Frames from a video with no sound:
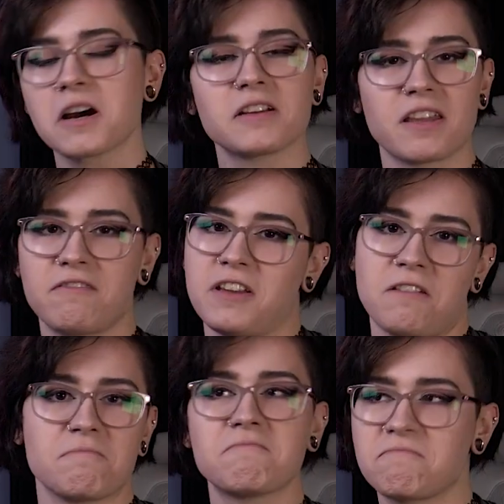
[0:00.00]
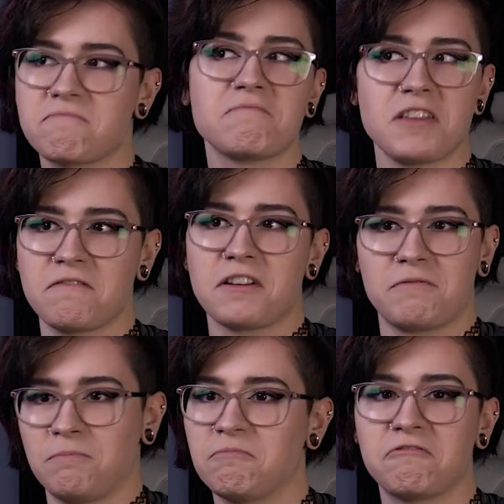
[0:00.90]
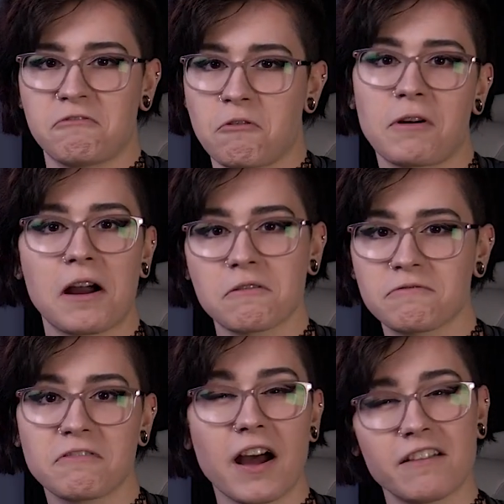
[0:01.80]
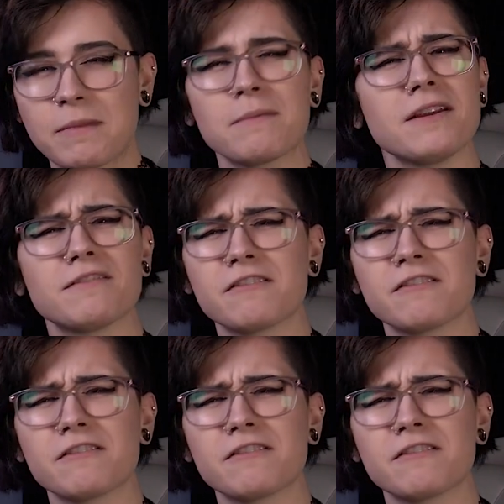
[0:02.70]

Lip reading: Give it a give it a 4 out of 5, maybe even